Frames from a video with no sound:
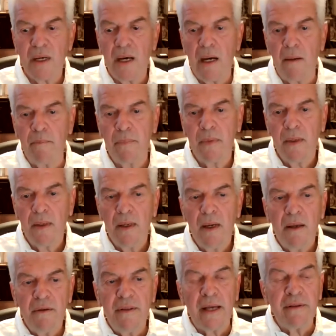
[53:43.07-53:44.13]
I, um,
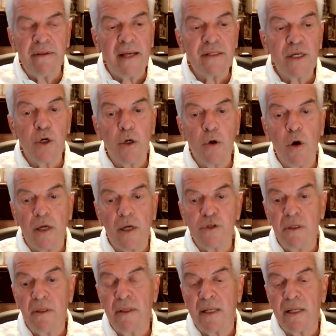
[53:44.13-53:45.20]
that, that's a good
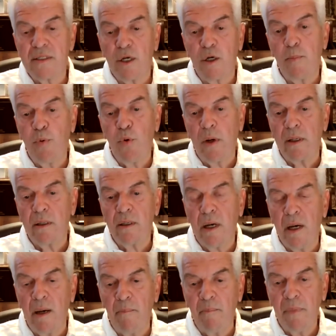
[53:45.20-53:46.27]
question, and that's a good point.
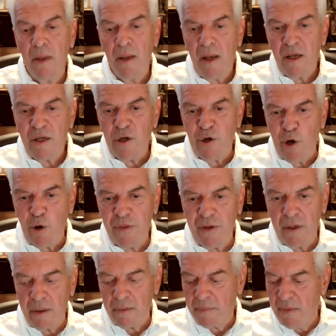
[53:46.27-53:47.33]
Um, you know,
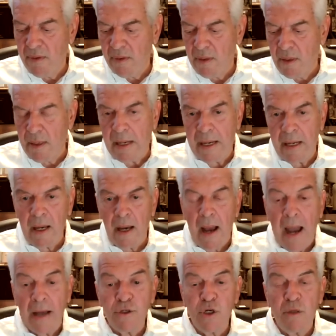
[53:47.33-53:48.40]
the, the
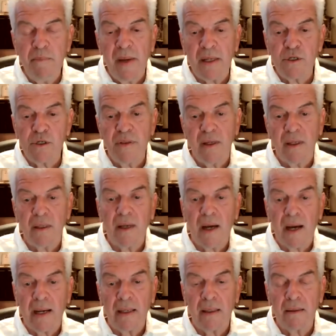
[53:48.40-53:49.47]
I, should mention that
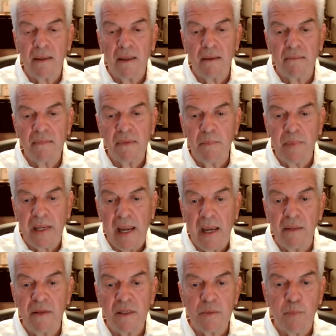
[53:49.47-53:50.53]
I
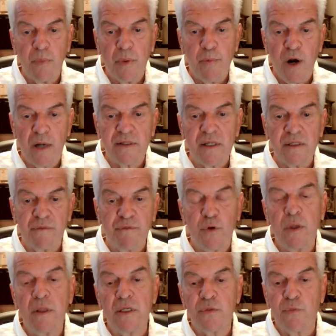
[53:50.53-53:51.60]
began this process of
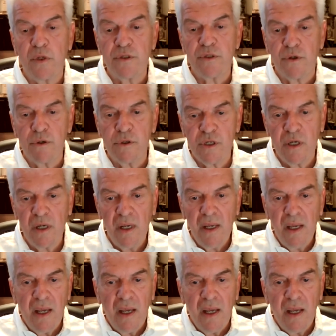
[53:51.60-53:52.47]
doing this research